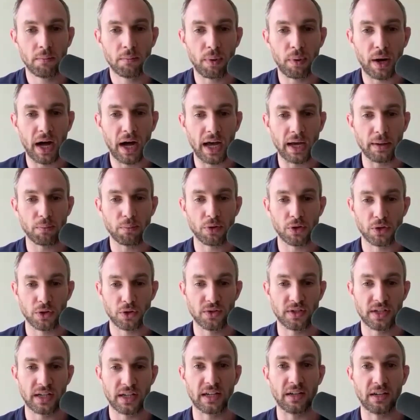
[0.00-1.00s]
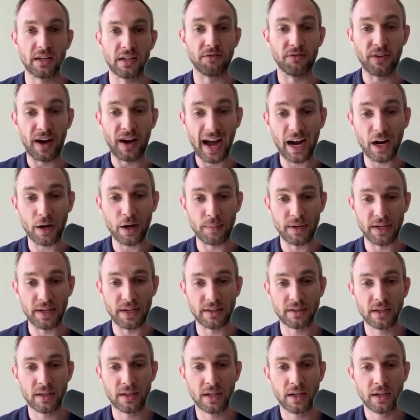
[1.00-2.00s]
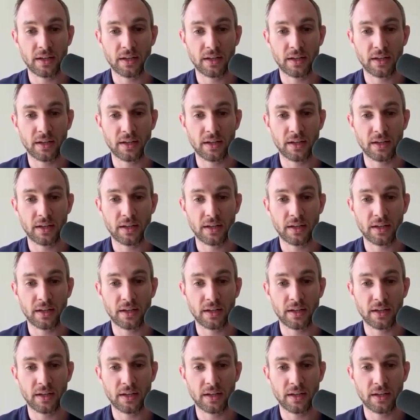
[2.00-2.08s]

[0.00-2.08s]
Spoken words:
by producing an environment